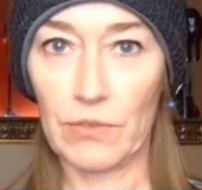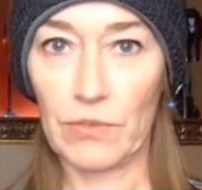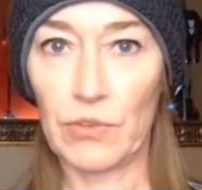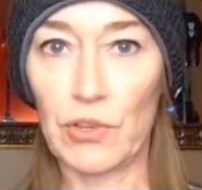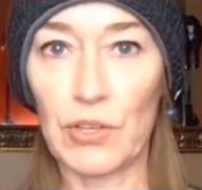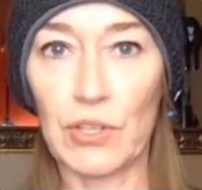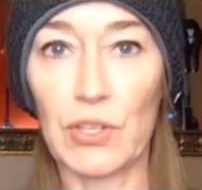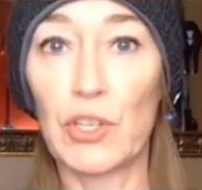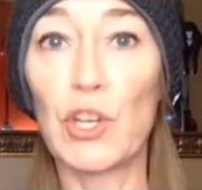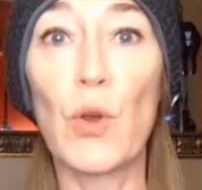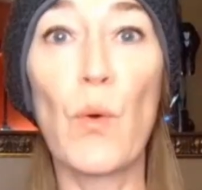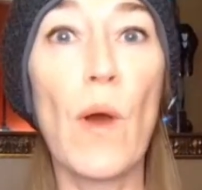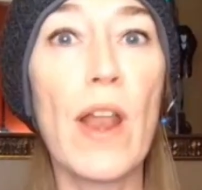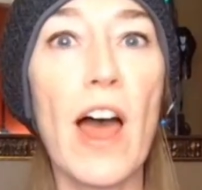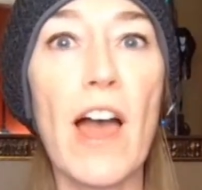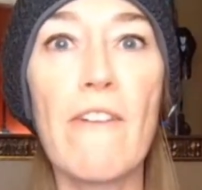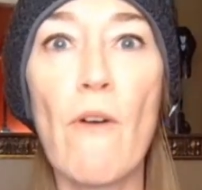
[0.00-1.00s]
Just do
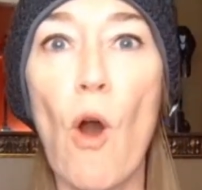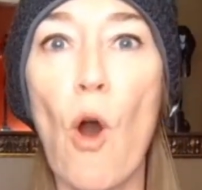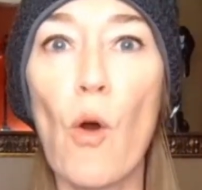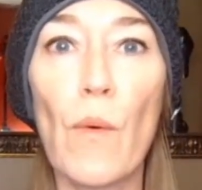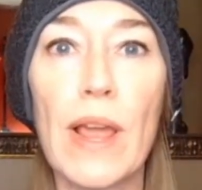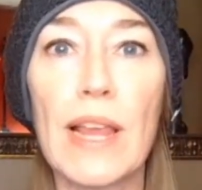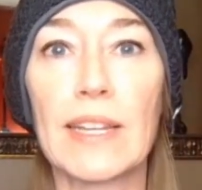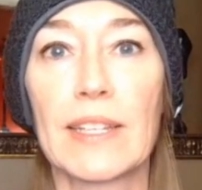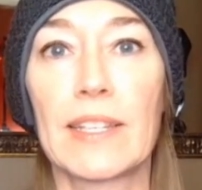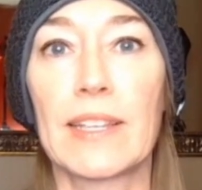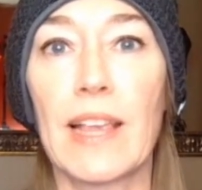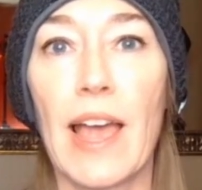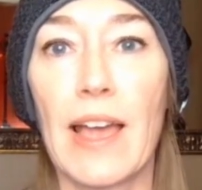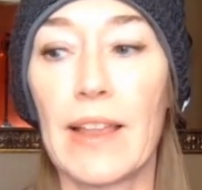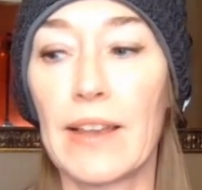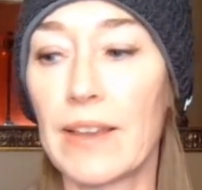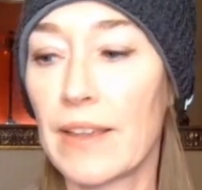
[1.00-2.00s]
what I've always
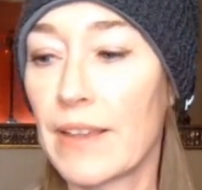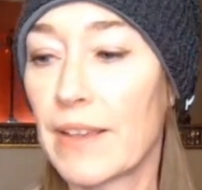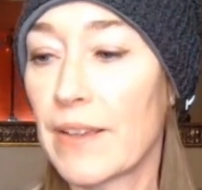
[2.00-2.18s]
said.